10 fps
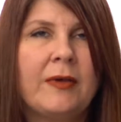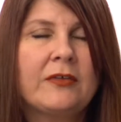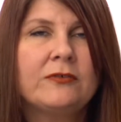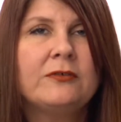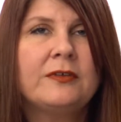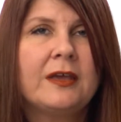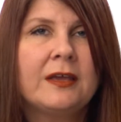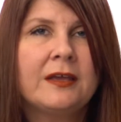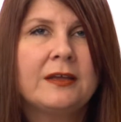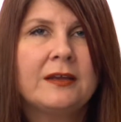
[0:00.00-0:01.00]
master's
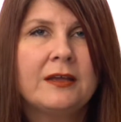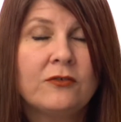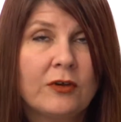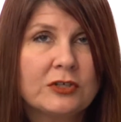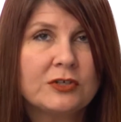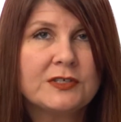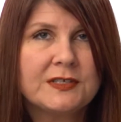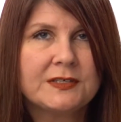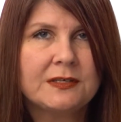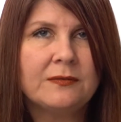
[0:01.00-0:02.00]
in instructional
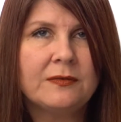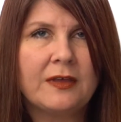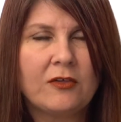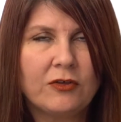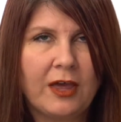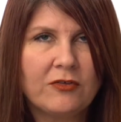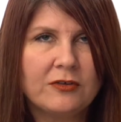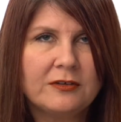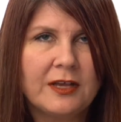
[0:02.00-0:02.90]
systems, educational